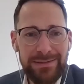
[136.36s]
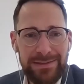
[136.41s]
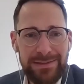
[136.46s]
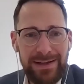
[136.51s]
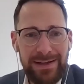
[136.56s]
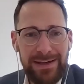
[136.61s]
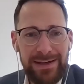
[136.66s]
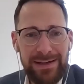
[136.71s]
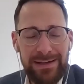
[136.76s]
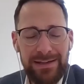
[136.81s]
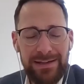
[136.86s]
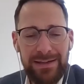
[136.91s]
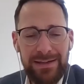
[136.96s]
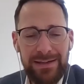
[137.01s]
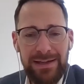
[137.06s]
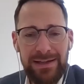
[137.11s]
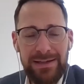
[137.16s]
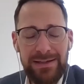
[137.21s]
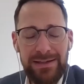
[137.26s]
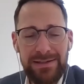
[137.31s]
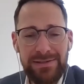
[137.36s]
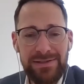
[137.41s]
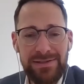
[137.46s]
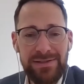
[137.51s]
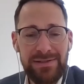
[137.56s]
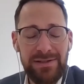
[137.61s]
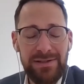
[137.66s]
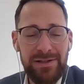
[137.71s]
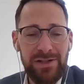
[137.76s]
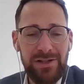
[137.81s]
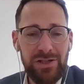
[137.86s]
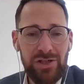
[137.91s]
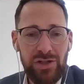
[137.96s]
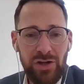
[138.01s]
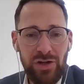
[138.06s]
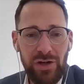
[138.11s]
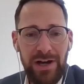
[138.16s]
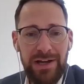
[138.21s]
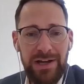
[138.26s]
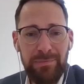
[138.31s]
day is
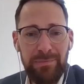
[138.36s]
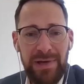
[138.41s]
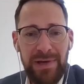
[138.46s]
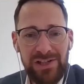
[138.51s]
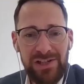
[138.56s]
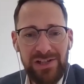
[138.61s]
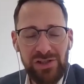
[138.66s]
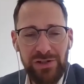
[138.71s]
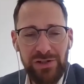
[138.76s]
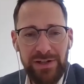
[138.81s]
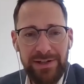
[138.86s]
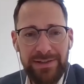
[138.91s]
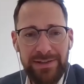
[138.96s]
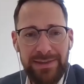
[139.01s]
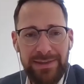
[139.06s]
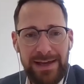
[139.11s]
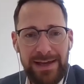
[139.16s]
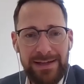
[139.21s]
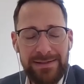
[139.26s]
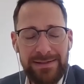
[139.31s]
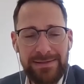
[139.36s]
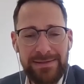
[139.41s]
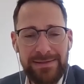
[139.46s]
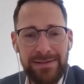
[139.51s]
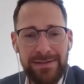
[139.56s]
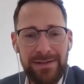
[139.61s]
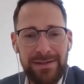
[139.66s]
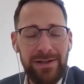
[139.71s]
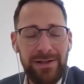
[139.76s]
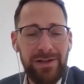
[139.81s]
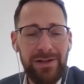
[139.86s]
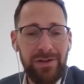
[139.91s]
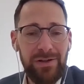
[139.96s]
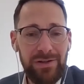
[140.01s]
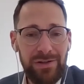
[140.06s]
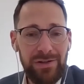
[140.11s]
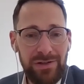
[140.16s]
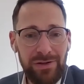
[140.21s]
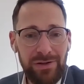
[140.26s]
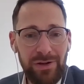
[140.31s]
try and make sure that
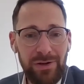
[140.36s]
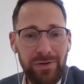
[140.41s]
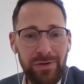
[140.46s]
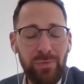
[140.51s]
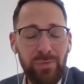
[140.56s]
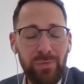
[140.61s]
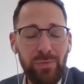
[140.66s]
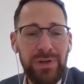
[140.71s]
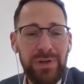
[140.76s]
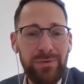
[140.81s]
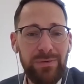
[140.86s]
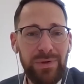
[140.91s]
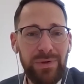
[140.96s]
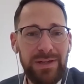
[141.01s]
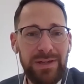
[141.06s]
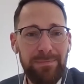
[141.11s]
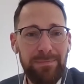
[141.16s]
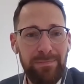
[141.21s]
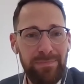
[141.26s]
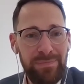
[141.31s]
we